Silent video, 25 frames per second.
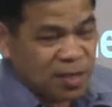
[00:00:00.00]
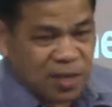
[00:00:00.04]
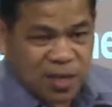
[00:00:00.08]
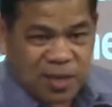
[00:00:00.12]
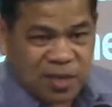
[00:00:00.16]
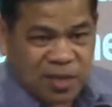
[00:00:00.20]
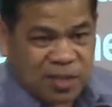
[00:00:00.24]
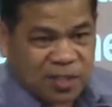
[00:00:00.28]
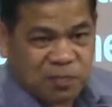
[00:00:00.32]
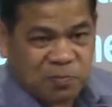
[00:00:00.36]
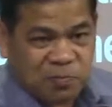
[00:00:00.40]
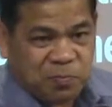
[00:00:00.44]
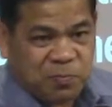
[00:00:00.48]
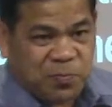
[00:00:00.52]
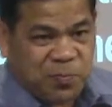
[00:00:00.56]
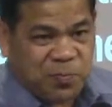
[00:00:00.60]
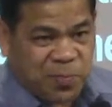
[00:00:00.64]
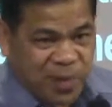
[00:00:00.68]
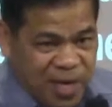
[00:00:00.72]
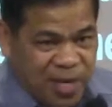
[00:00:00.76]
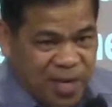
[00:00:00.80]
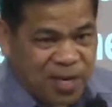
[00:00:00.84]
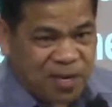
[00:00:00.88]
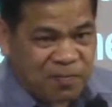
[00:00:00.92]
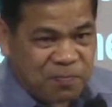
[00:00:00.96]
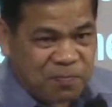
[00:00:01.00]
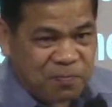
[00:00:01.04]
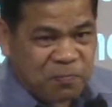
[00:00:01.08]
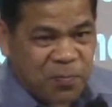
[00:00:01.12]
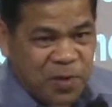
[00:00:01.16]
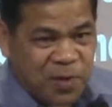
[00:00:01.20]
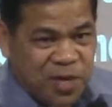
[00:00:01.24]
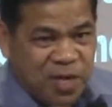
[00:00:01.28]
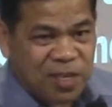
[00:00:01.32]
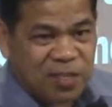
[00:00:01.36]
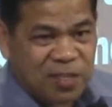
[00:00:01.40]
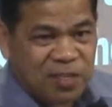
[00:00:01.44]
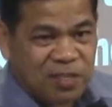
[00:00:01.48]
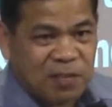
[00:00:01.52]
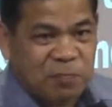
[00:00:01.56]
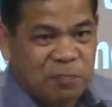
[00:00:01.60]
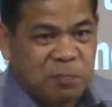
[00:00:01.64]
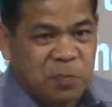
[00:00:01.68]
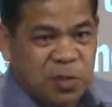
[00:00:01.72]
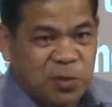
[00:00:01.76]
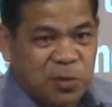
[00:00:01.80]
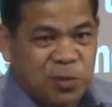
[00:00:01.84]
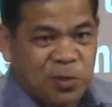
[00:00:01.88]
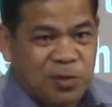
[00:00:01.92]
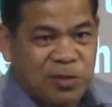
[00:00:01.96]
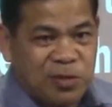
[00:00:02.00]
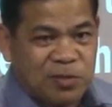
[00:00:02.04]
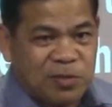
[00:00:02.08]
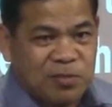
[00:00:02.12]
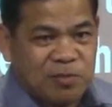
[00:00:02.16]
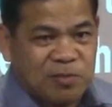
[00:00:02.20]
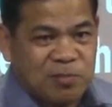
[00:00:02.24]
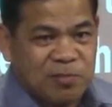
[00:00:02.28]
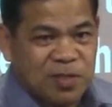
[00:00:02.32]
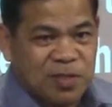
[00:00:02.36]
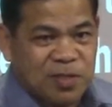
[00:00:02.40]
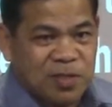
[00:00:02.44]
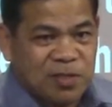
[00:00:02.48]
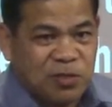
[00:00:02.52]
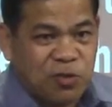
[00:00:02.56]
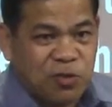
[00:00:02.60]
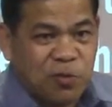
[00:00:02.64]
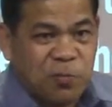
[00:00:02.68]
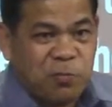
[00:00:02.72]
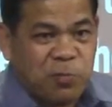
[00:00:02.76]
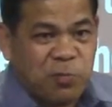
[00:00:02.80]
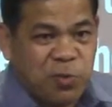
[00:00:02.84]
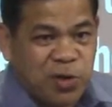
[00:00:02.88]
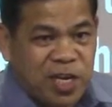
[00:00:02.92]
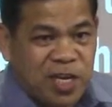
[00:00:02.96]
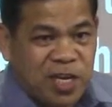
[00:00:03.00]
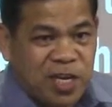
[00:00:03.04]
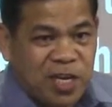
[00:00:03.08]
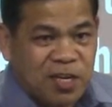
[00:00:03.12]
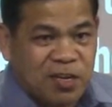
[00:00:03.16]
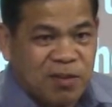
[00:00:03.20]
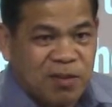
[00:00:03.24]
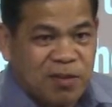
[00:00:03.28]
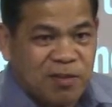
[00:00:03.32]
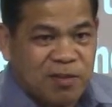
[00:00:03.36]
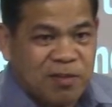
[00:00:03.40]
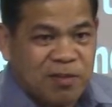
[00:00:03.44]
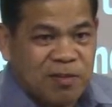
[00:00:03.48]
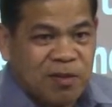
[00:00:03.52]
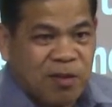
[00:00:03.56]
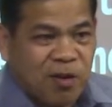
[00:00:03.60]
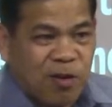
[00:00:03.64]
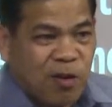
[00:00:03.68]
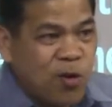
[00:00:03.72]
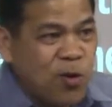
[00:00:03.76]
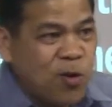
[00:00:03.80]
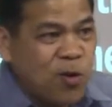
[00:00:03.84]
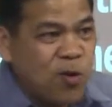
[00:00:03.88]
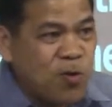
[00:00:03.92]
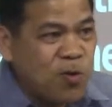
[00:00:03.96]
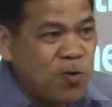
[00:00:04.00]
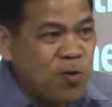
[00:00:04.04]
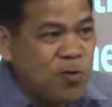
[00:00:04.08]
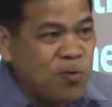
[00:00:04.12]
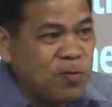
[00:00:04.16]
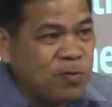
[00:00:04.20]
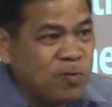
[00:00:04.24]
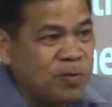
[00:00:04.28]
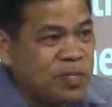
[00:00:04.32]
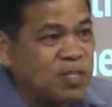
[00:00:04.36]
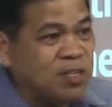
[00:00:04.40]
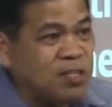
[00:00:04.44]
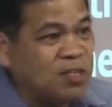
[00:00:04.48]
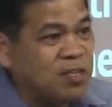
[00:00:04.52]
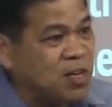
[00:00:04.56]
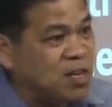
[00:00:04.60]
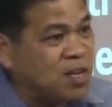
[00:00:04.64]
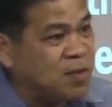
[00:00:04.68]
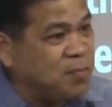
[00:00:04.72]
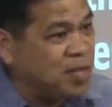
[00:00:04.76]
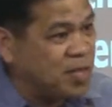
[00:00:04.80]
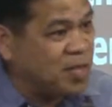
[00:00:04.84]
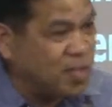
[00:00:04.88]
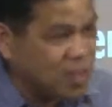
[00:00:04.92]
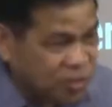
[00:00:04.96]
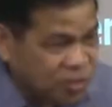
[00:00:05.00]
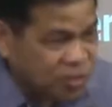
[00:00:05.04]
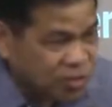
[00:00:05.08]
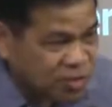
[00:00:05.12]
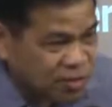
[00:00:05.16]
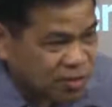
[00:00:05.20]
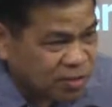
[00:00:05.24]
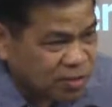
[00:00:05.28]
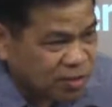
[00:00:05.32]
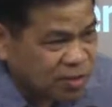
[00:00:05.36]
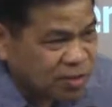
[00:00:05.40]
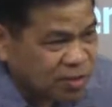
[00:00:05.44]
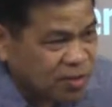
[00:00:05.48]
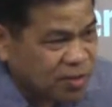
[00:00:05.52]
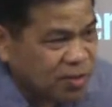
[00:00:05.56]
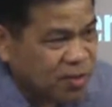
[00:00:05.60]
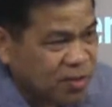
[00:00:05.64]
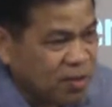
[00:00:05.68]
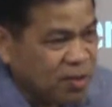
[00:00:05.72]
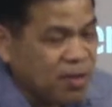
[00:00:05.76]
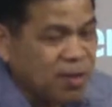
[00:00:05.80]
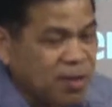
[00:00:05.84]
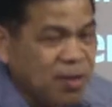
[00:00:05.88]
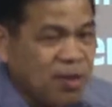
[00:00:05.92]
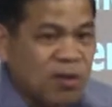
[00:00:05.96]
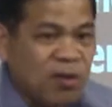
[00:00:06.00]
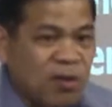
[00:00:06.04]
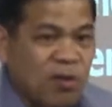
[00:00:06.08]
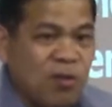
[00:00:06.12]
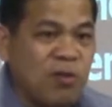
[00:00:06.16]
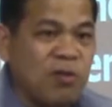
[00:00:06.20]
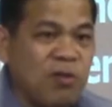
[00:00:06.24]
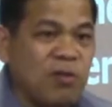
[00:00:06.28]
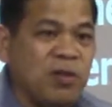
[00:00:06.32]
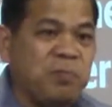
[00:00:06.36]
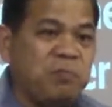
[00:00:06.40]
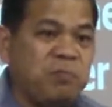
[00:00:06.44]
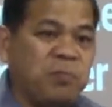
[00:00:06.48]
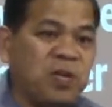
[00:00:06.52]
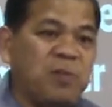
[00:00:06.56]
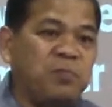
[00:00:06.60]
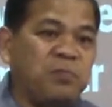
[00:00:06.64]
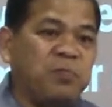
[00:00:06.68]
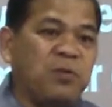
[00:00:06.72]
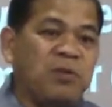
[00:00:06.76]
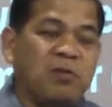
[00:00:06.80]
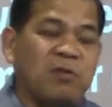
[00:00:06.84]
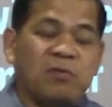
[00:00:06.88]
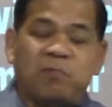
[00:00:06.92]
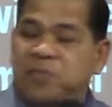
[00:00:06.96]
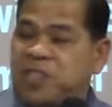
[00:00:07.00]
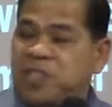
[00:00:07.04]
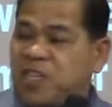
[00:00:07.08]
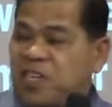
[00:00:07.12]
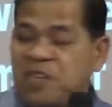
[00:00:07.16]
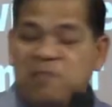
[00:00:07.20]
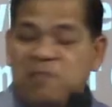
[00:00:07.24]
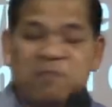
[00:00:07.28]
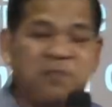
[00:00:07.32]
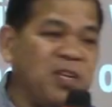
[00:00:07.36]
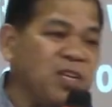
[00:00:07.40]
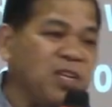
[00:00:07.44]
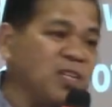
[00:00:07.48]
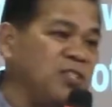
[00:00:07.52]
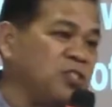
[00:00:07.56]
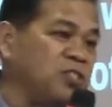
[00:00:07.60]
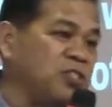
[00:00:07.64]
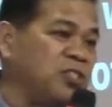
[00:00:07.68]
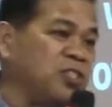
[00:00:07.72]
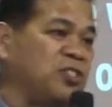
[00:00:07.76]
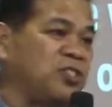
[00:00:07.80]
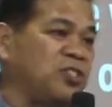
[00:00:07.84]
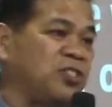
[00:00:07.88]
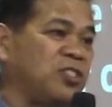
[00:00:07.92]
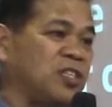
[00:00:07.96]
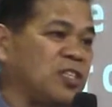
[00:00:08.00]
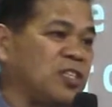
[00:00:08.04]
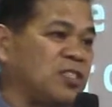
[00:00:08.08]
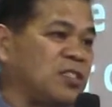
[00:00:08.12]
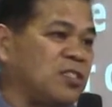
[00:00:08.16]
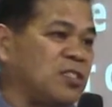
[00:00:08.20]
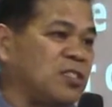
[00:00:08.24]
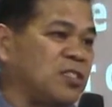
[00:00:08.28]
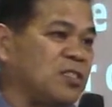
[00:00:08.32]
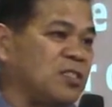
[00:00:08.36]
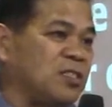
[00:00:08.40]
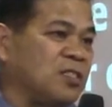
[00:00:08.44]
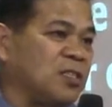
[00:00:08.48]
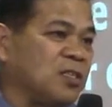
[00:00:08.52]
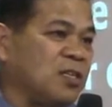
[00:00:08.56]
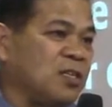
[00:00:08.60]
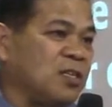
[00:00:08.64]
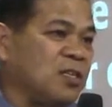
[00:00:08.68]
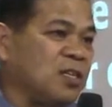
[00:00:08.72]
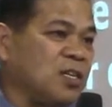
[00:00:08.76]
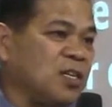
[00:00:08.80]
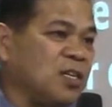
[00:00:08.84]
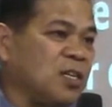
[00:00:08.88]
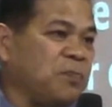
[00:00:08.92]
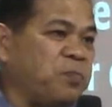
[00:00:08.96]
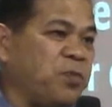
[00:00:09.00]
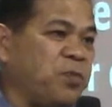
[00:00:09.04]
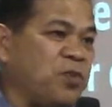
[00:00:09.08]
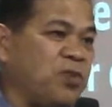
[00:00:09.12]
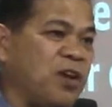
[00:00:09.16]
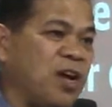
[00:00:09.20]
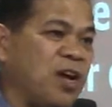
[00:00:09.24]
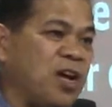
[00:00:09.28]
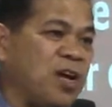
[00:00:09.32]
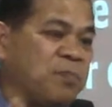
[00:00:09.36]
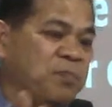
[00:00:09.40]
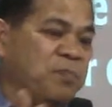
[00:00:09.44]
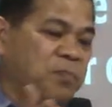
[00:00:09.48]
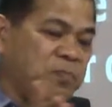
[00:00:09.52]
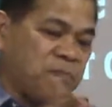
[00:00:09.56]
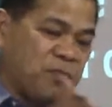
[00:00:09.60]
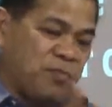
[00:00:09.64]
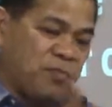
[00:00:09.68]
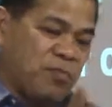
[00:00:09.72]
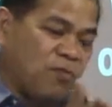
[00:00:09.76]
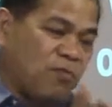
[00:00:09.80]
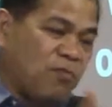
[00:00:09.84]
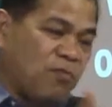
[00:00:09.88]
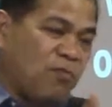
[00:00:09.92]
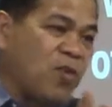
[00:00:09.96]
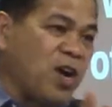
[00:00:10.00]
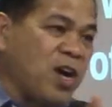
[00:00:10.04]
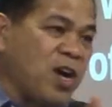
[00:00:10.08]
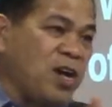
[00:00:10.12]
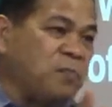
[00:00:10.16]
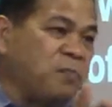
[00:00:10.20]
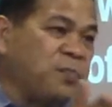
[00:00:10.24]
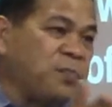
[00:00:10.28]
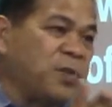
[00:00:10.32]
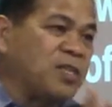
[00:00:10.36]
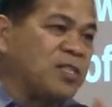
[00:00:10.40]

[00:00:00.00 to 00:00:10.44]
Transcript: It is very, very difficult to bring all the denominations, all the people, different churches, if you have one